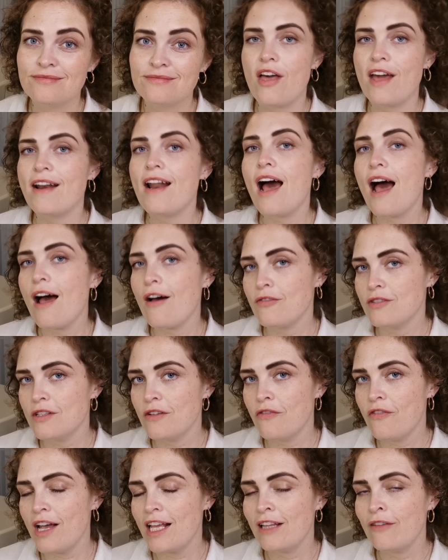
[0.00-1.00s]
Then after
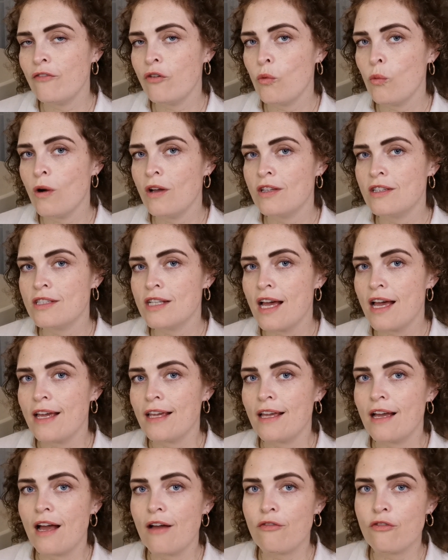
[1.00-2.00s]
failing for one
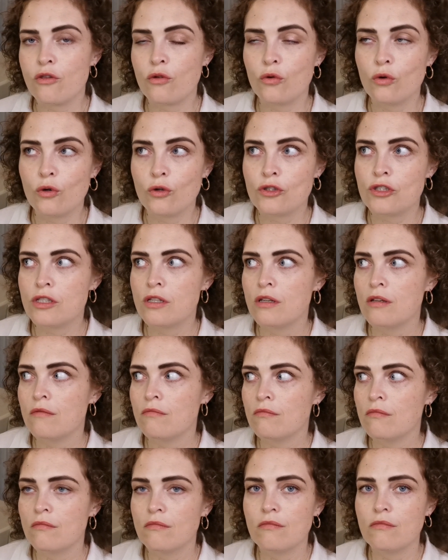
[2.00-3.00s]
day, I've thought,
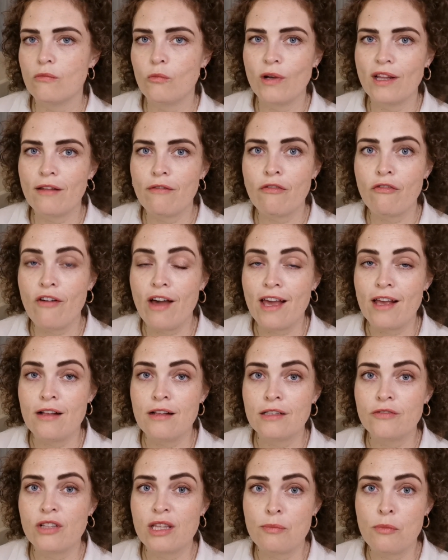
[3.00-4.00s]
well, I've
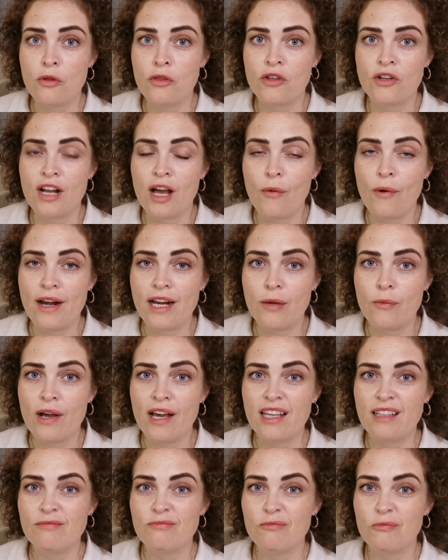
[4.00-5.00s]
failed for the month now
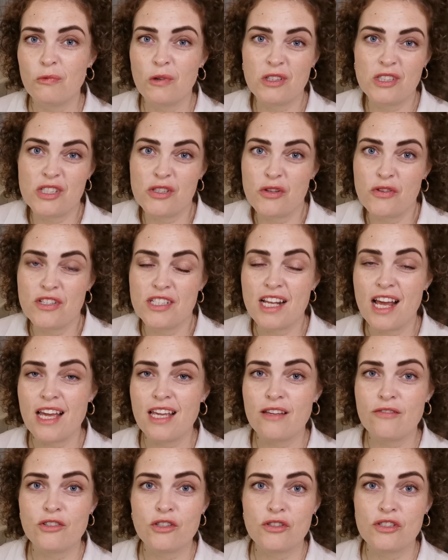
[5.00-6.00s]
anyway. What's another
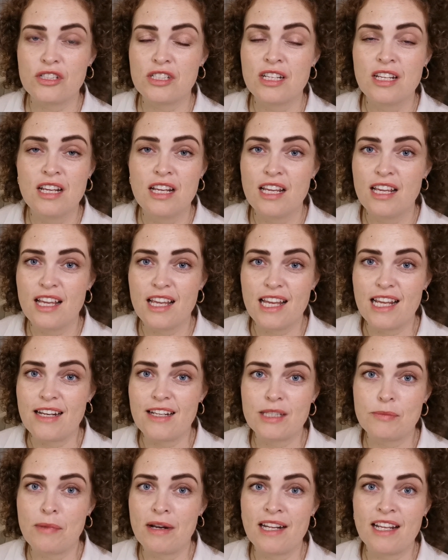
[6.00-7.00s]
day of just
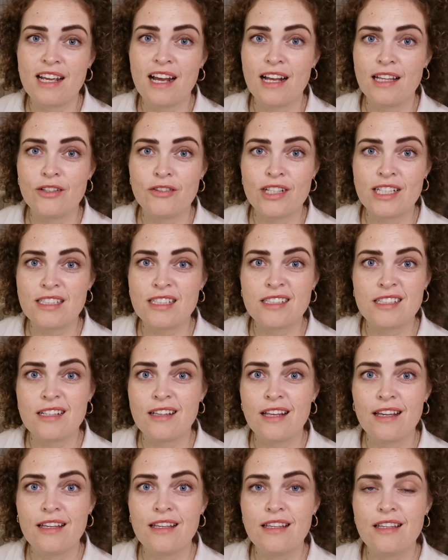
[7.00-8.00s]
eating as many calories as I
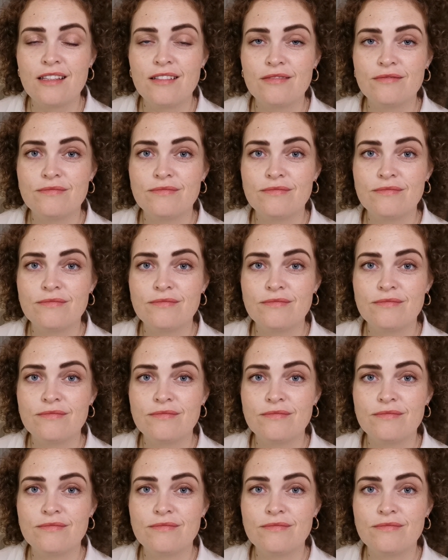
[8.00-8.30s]
like?